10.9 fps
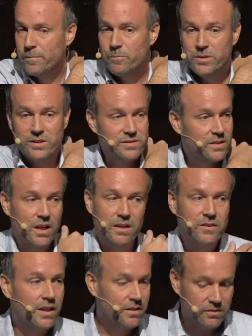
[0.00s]
But it's not
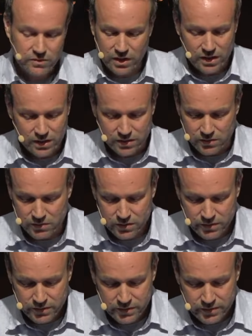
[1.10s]
the hand of God.
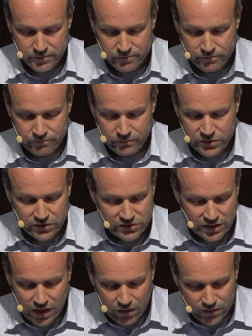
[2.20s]
Do you
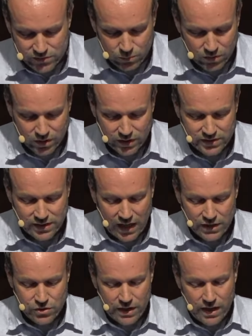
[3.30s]
see how this works? I
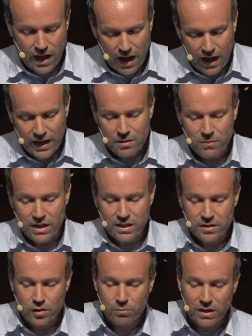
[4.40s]
try to hide my
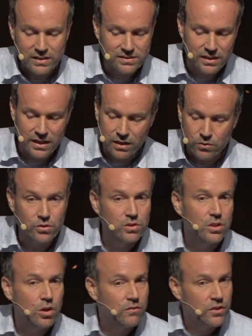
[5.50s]
guilt by saying, oh, don't
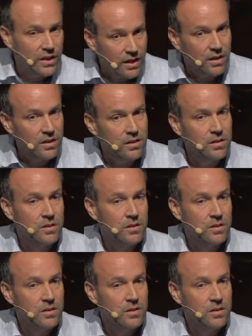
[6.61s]
look over there.